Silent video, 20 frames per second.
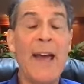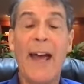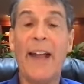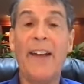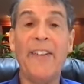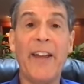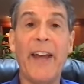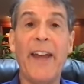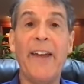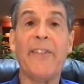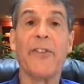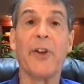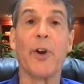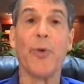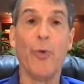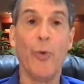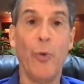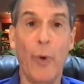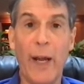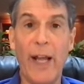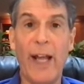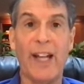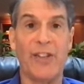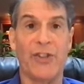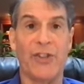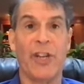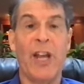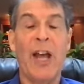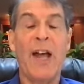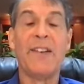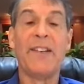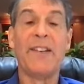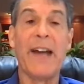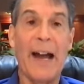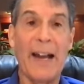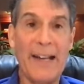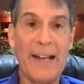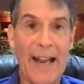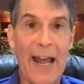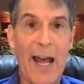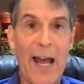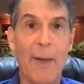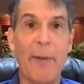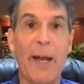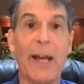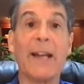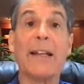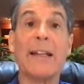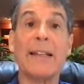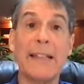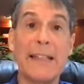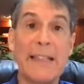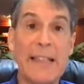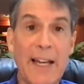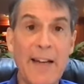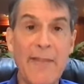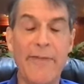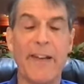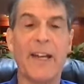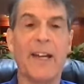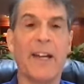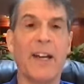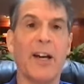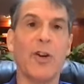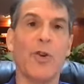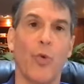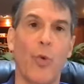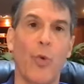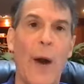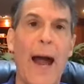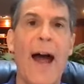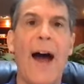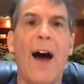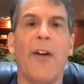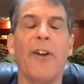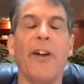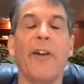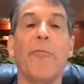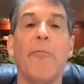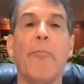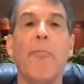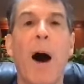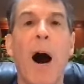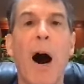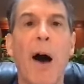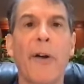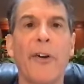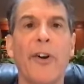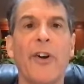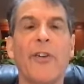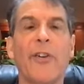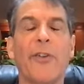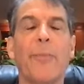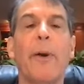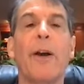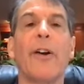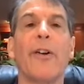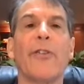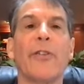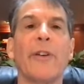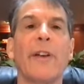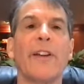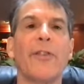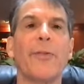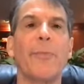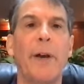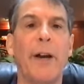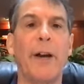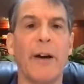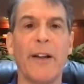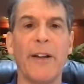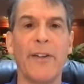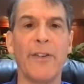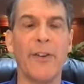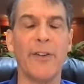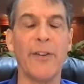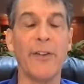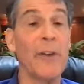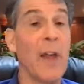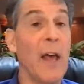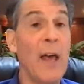and take the rich, dynamic, living ground of modern spiritual experiences